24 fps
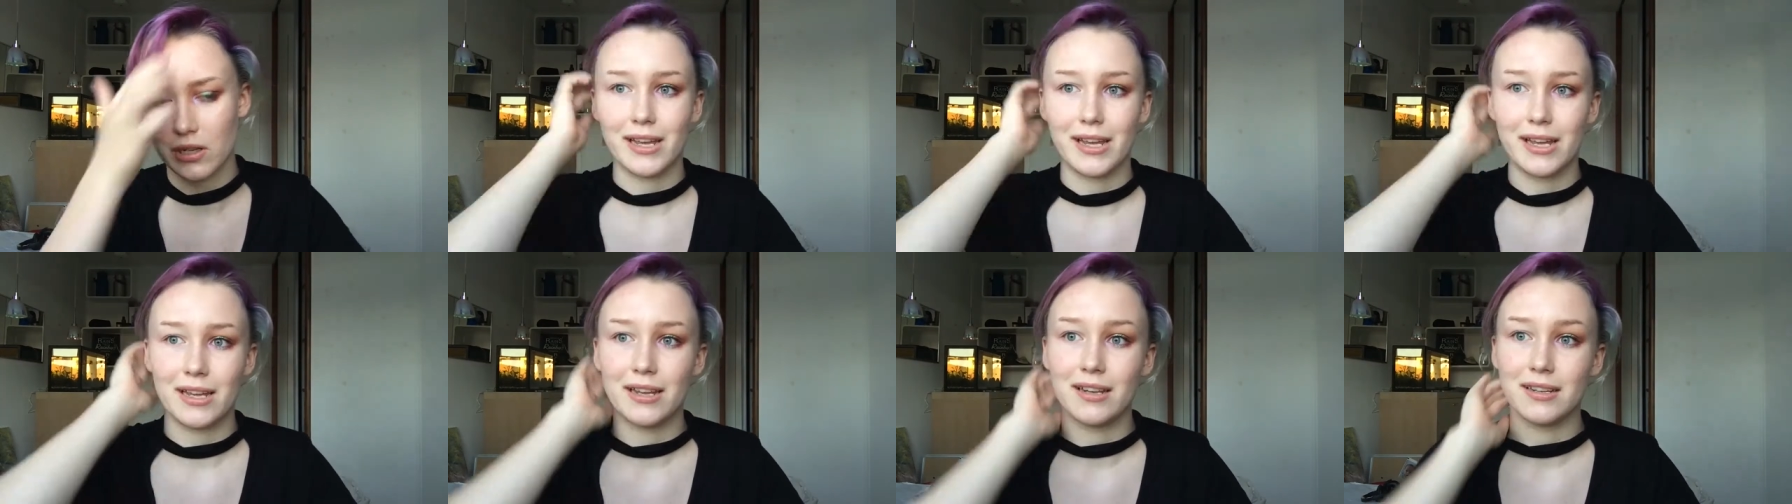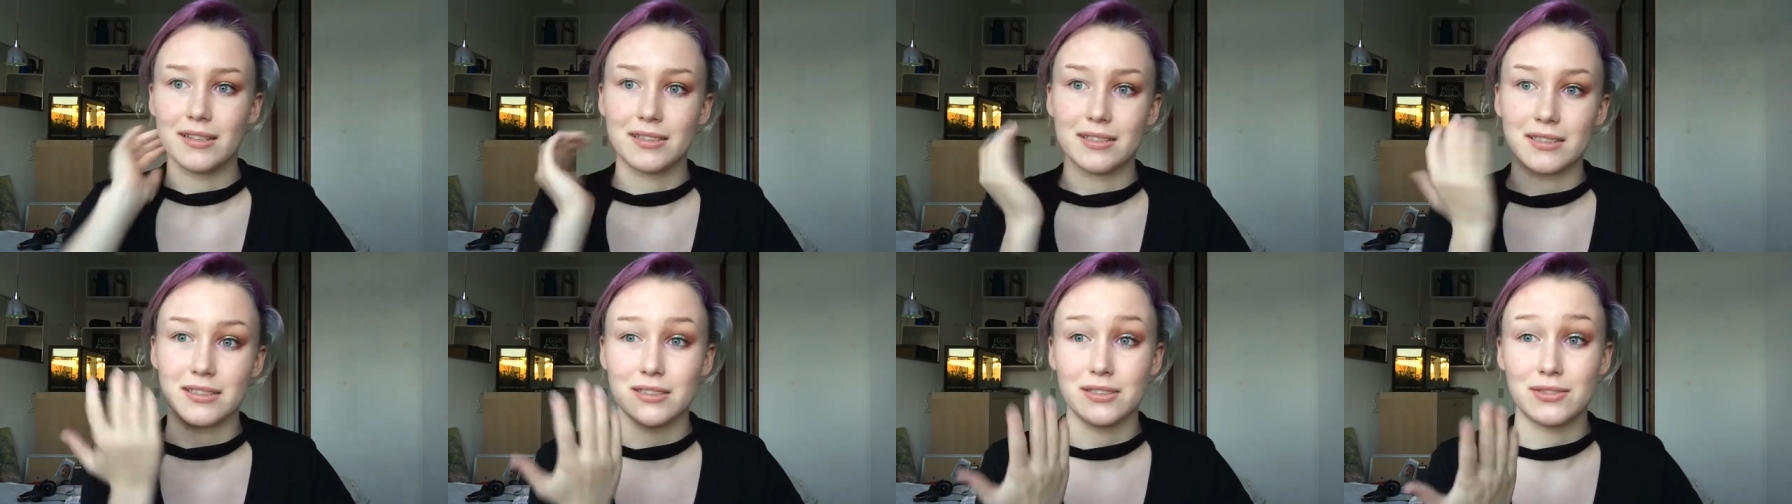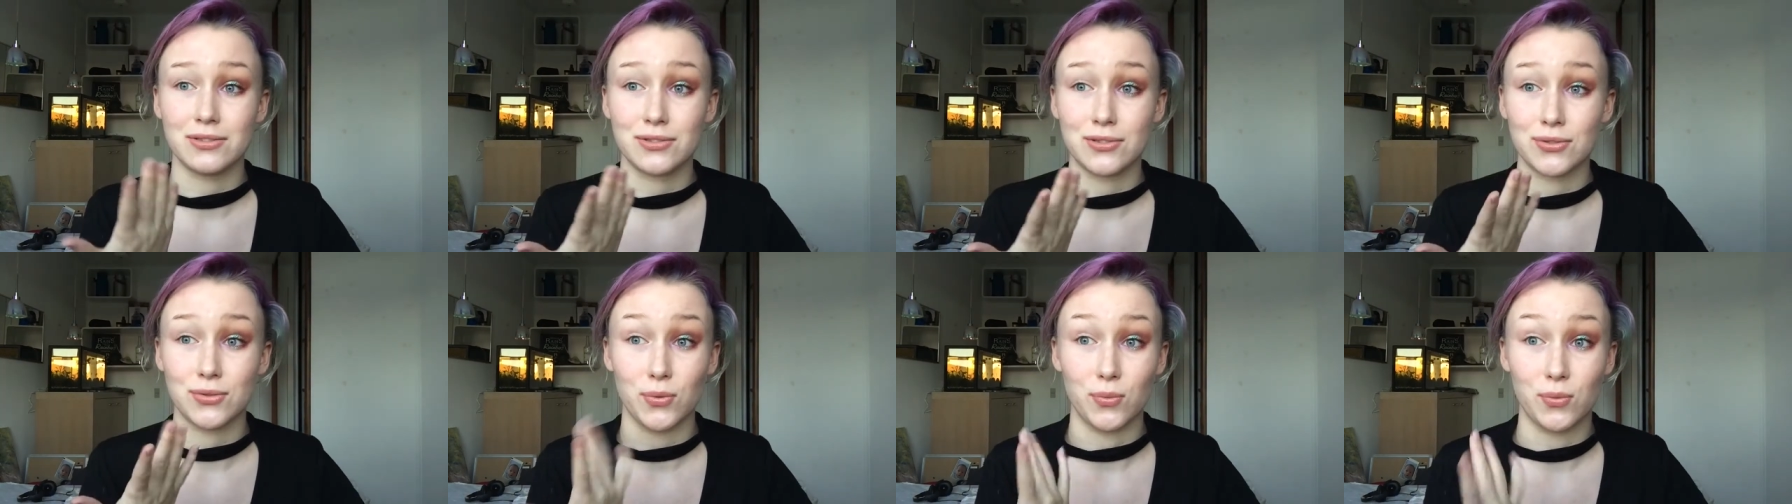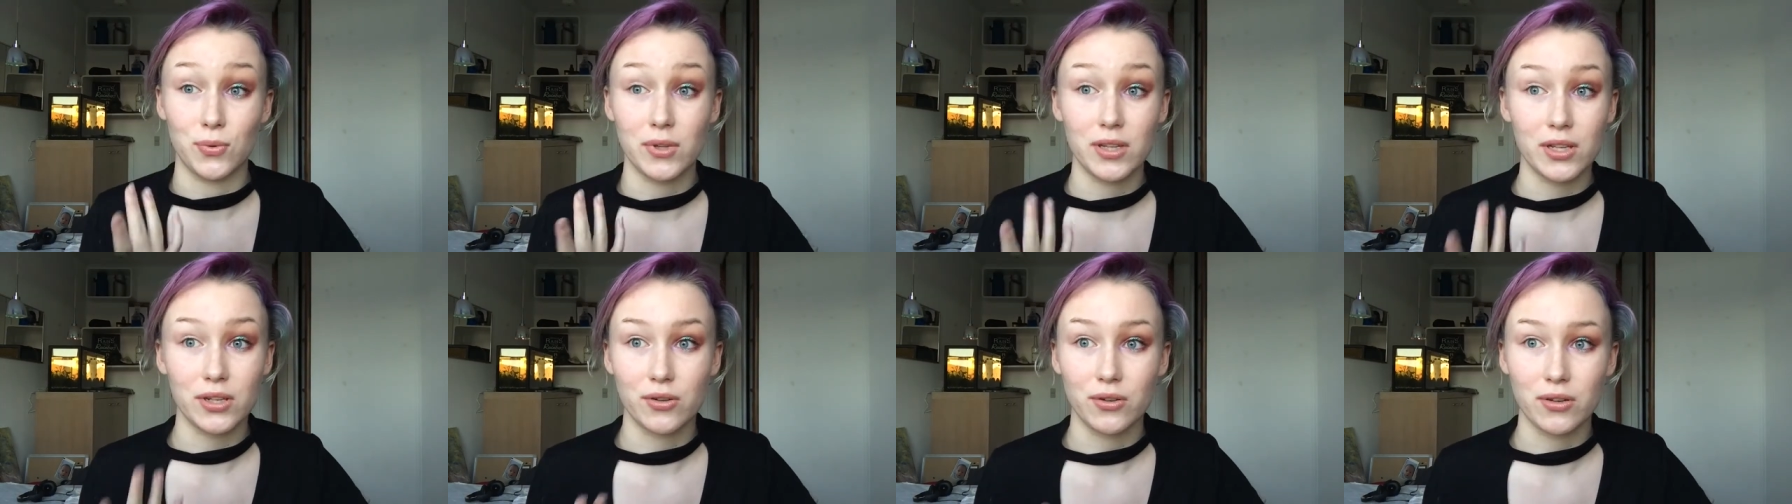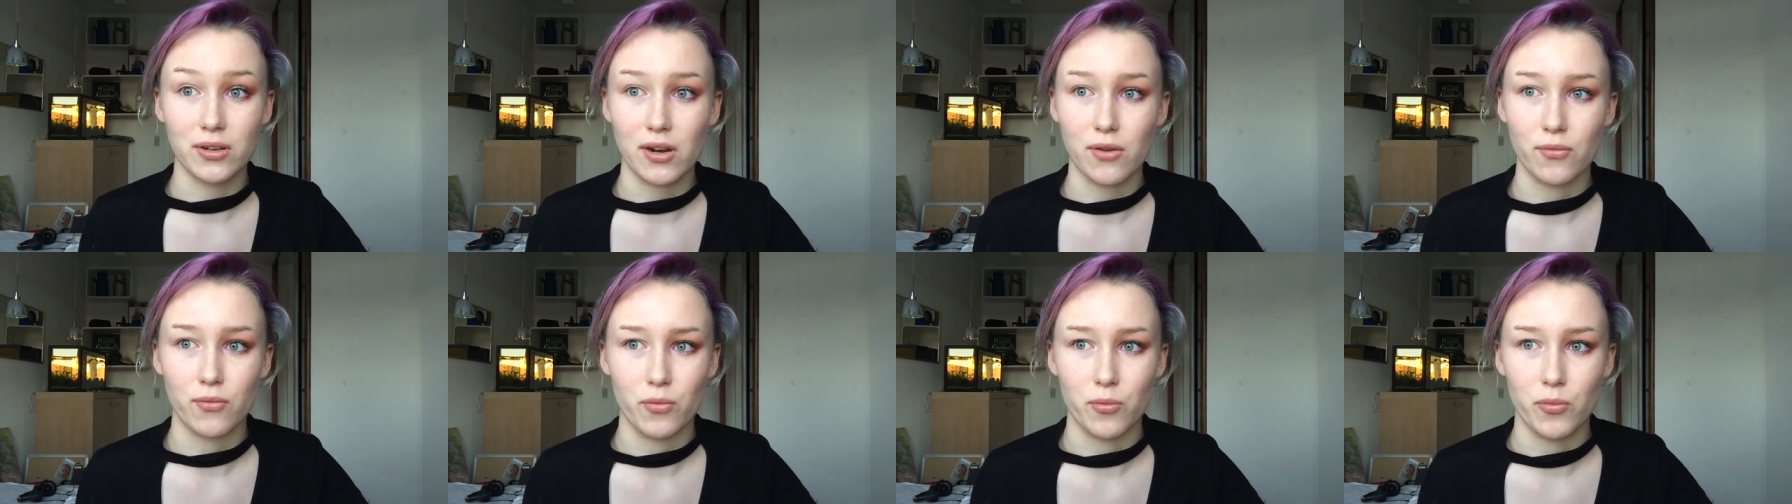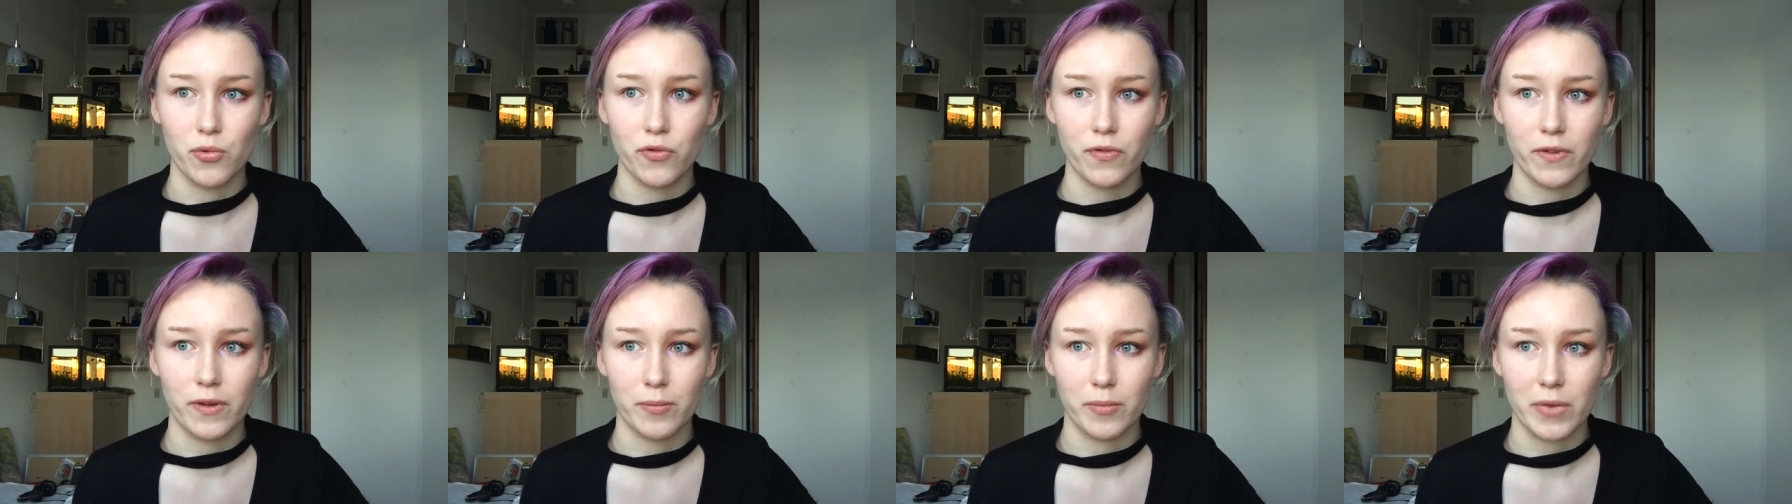And it's really good at
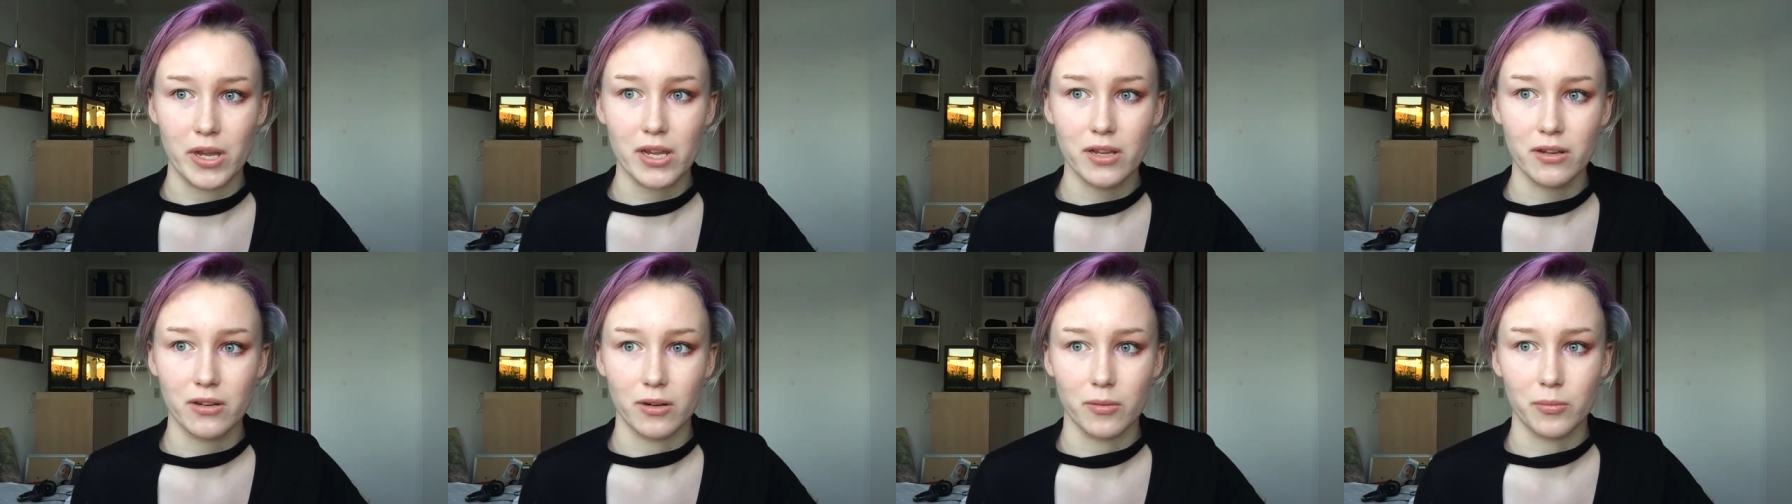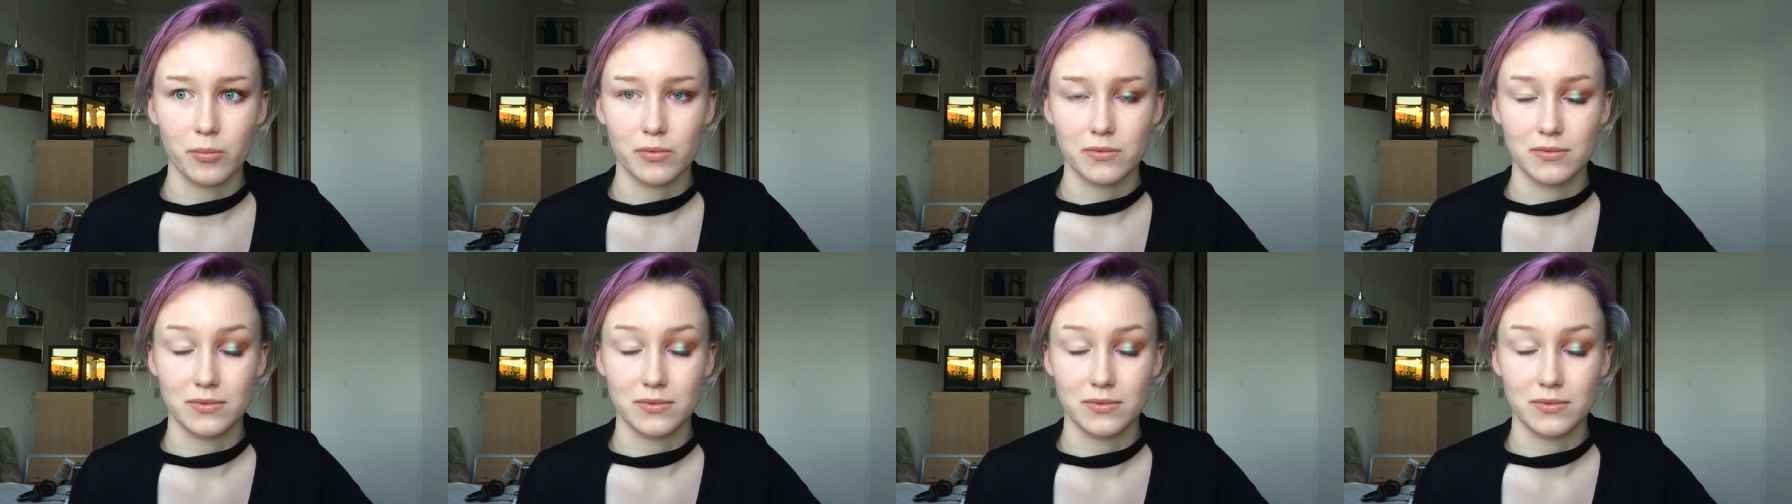removing makeup.